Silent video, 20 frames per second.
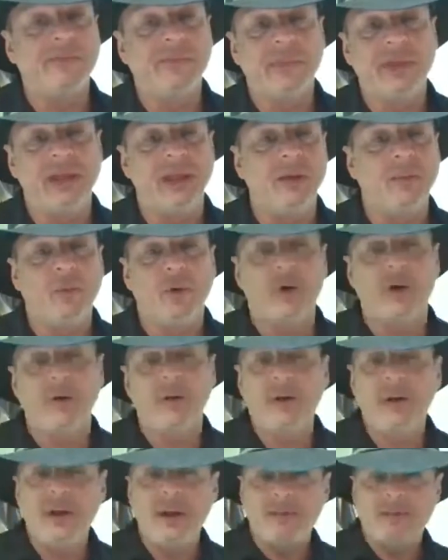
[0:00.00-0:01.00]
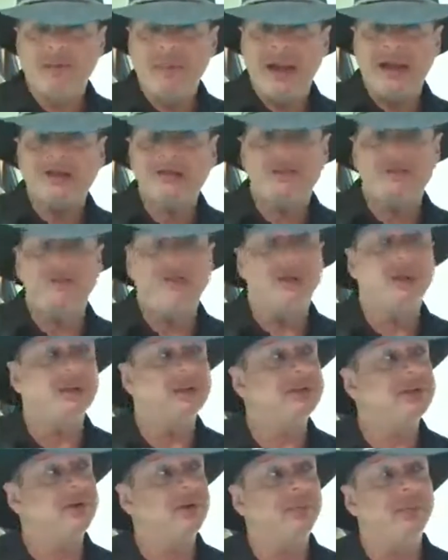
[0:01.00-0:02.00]
The M word, mastery.
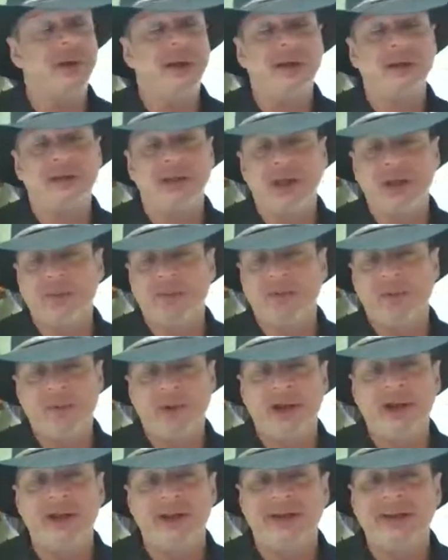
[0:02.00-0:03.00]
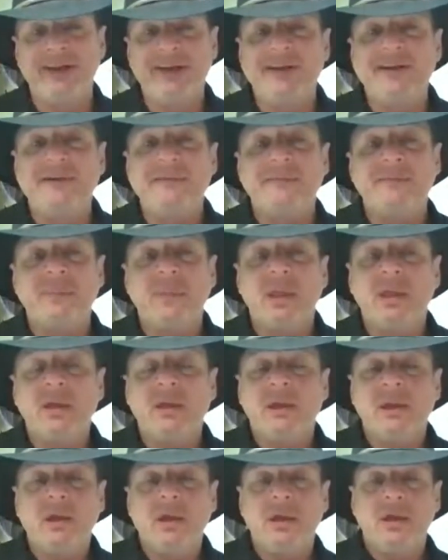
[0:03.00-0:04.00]
Let's go back to M for a minute.
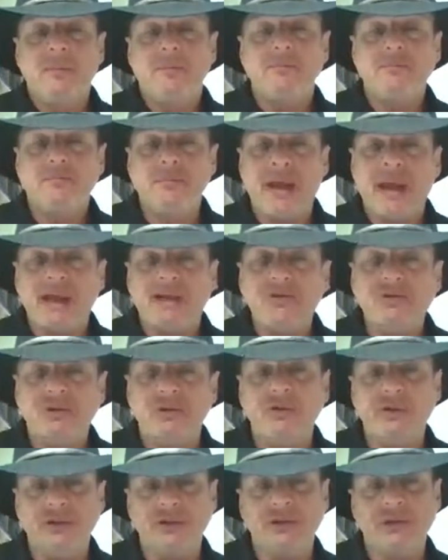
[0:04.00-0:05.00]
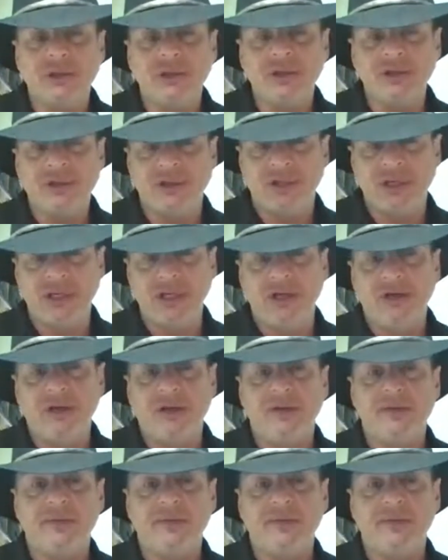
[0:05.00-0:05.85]
Master this need.